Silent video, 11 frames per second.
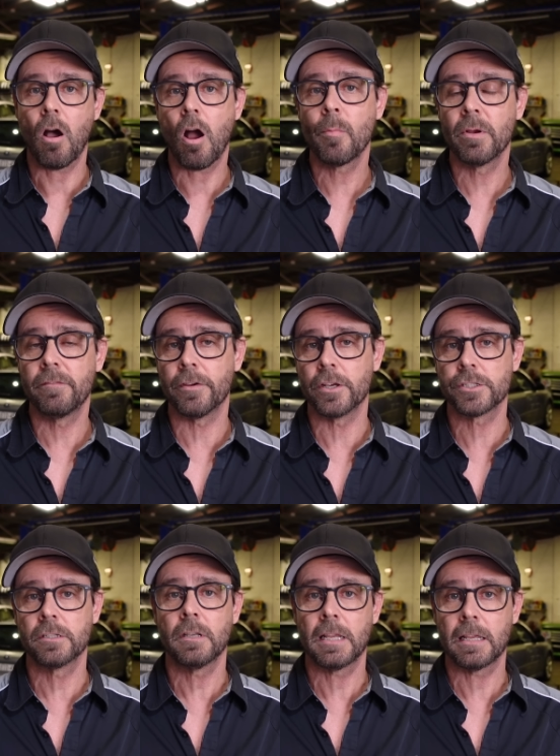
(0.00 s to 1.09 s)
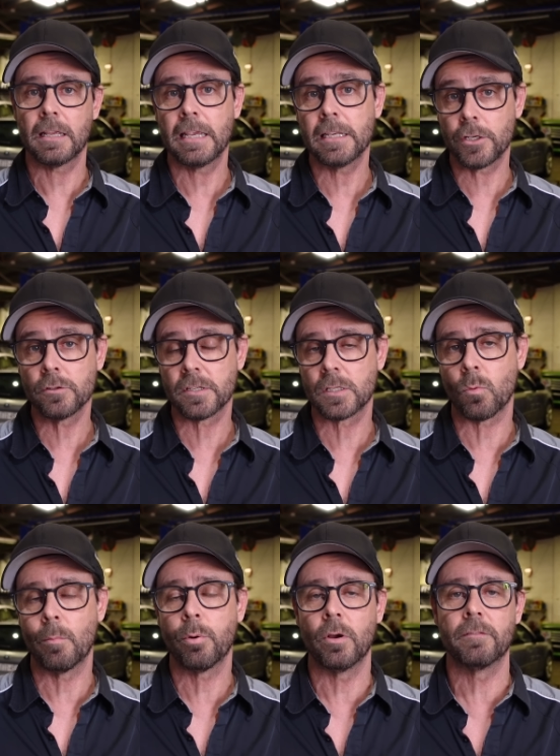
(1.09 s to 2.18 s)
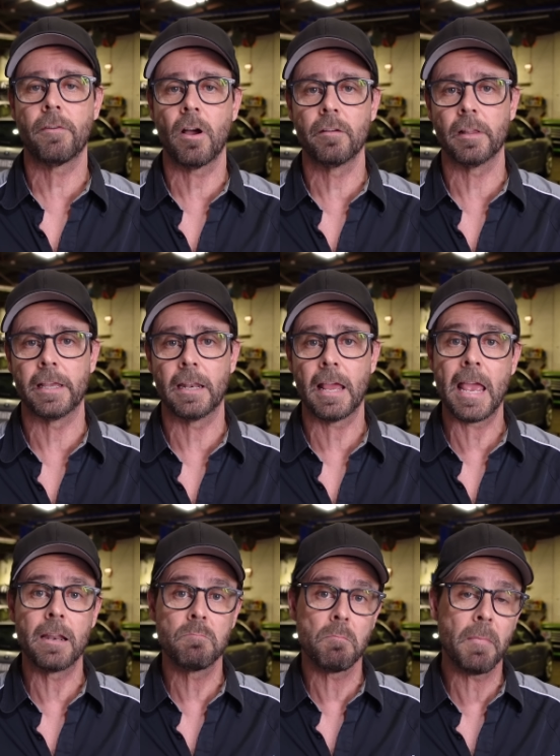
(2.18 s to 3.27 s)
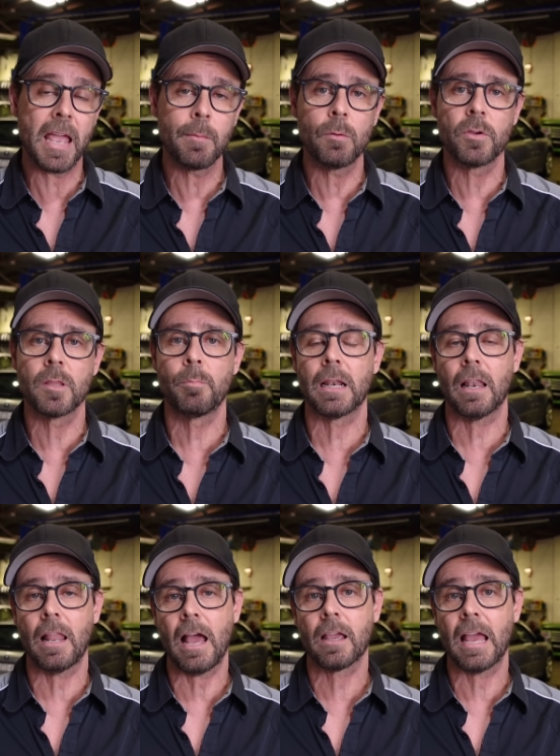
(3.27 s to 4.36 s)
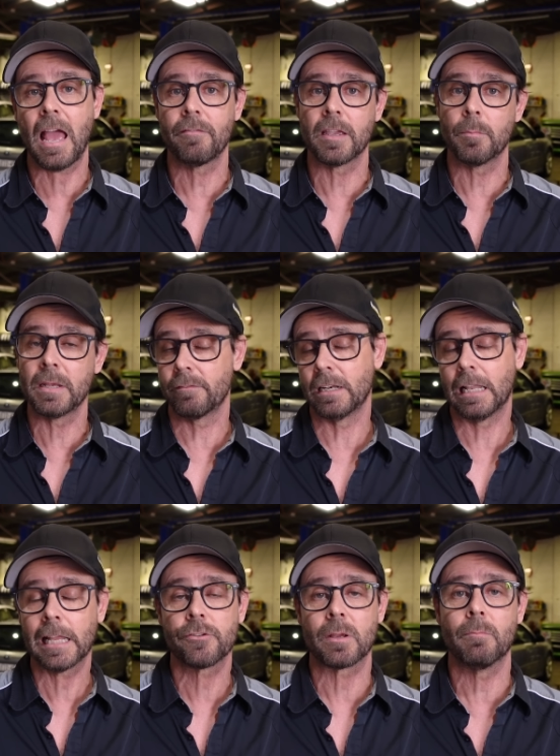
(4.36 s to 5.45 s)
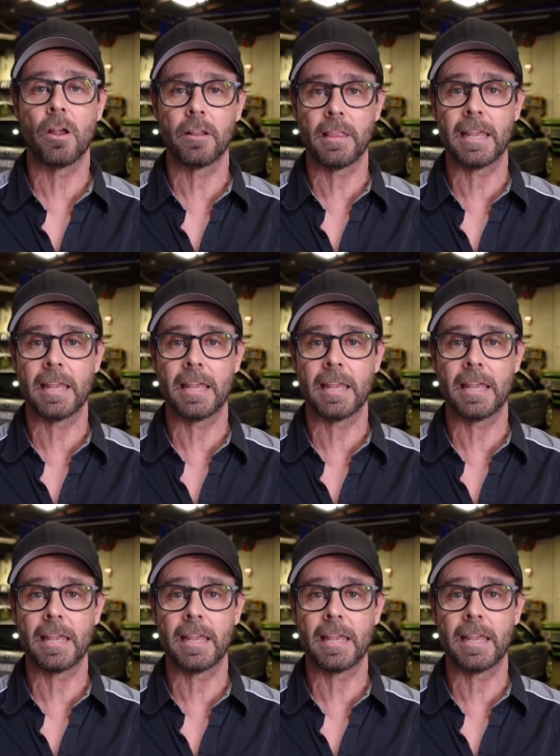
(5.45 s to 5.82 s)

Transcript: hybrid version it uses the 1.5 litre and maybe with a bit of luck having a bit of an electric motor